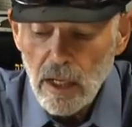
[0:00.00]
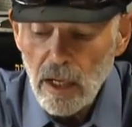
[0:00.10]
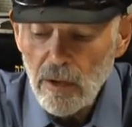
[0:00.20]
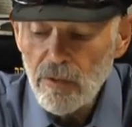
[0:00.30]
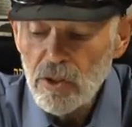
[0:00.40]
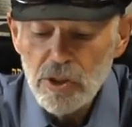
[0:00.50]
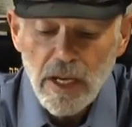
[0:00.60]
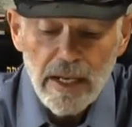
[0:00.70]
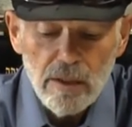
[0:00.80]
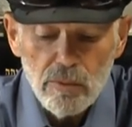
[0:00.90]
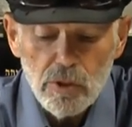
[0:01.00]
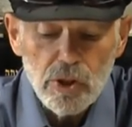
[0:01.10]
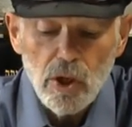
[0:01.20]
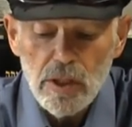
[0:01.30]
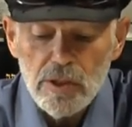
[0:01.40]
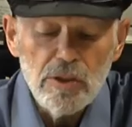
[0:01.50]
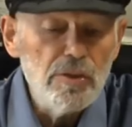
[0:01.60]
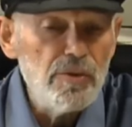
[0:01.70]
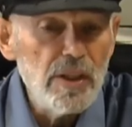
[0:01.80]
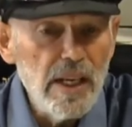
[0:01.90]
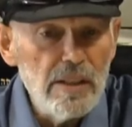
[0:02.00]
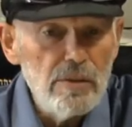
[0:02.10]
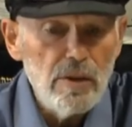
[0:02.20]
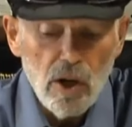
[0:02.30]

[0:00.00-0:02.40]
of the child, which causes it to forget